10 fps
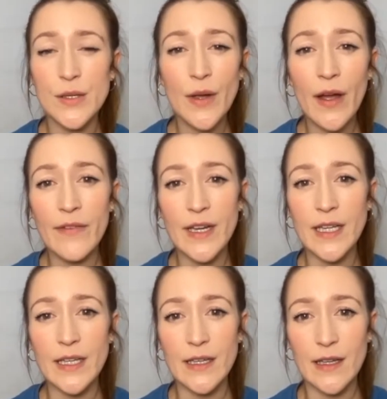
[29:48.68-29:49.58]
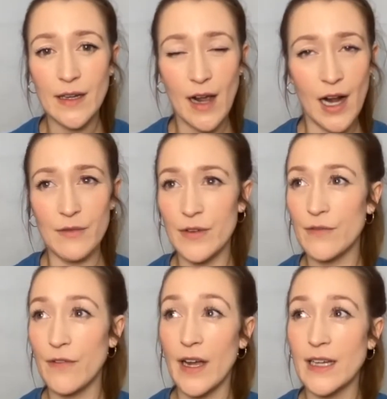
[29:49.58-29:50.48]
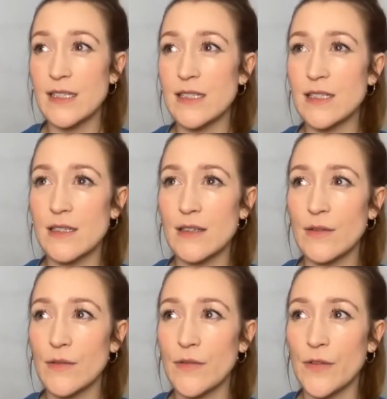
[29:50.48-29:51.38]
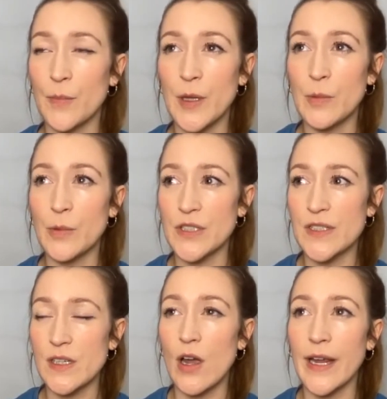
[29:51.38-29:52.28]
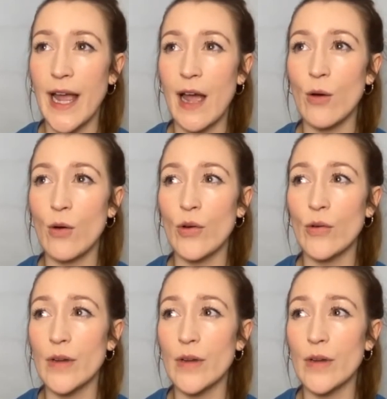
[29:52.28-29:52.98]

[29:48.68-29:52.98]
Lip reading: you have any kind of advice for people just starting out? Or